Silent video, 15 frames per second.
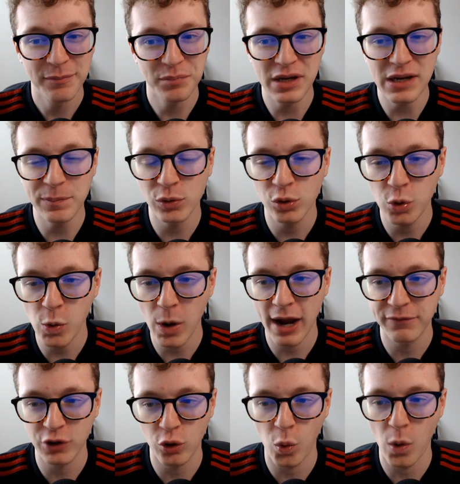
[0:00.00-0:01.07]
people who
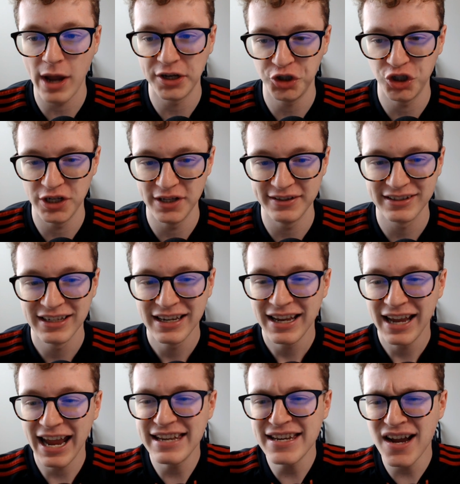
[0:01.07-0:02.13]
have questions,
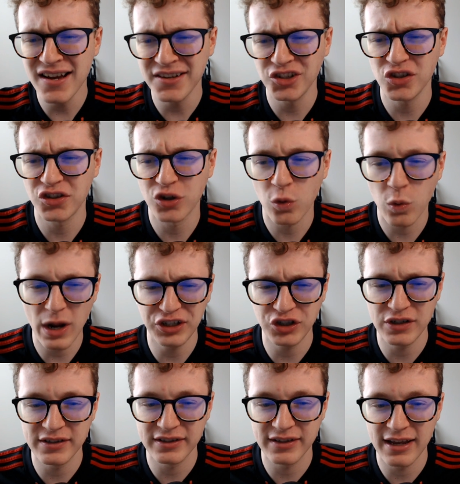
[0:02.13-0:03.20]
and not just
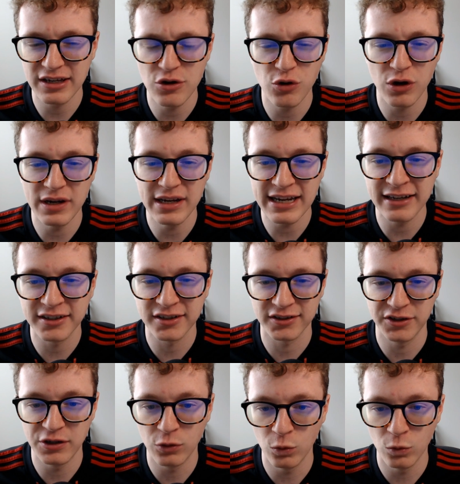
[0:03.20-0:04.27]
questions that you can
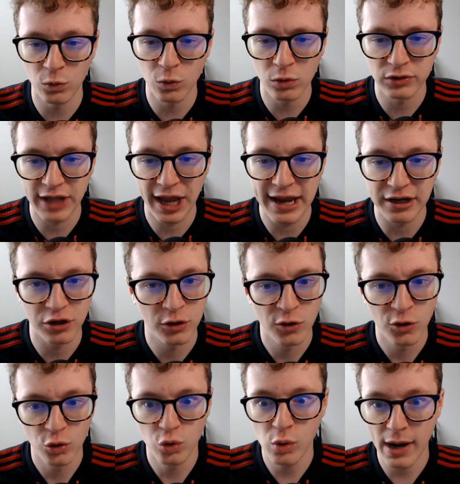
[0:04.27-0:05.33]
easily Google, like
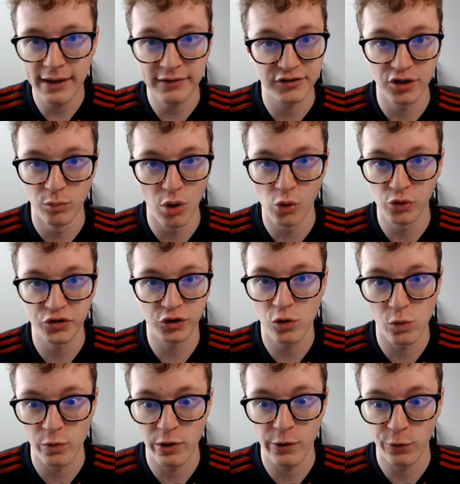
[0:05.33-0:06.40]
who has the most
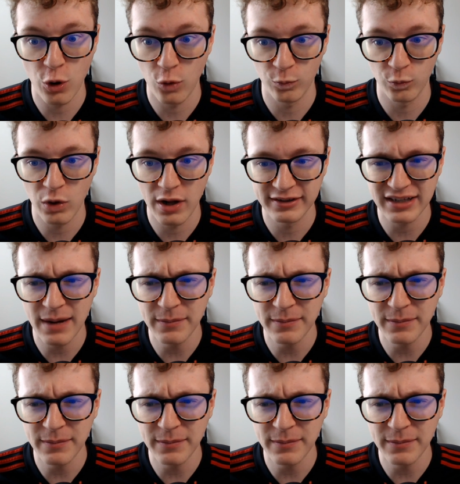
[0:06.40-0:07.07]
career home runs.